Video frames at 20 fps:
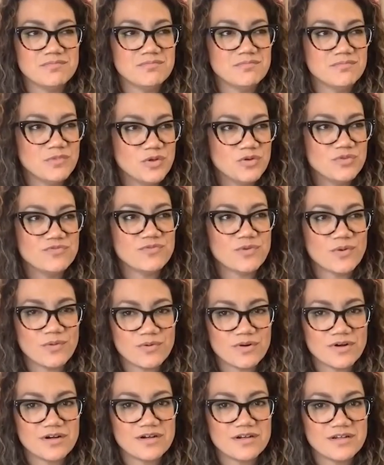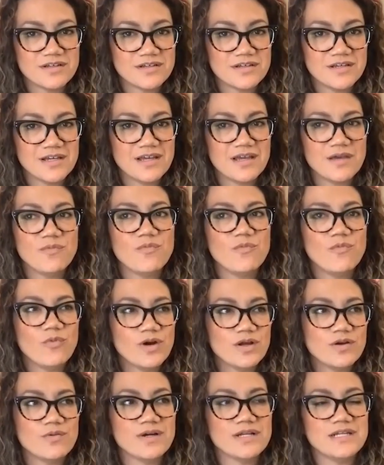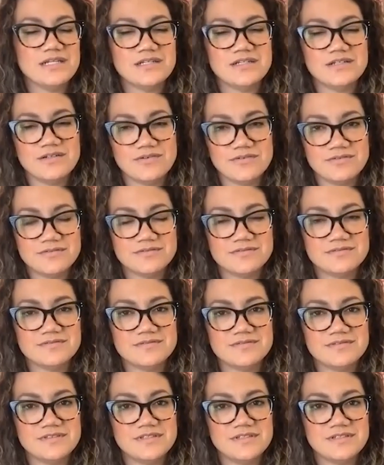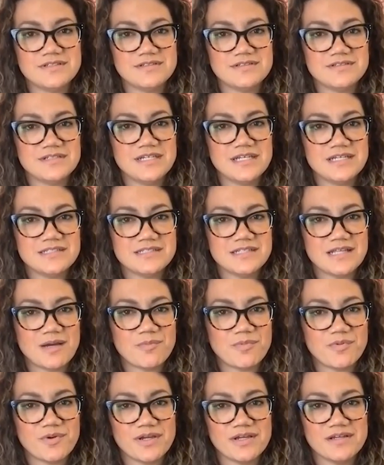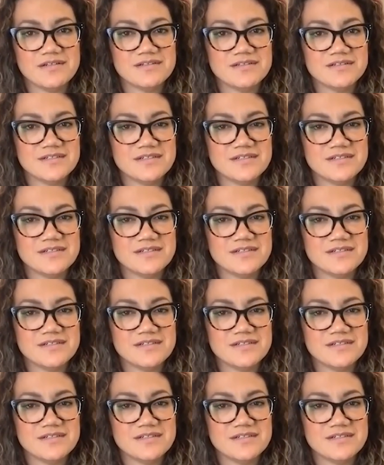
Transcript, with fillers: move forward and what do I need to do to to get to that point.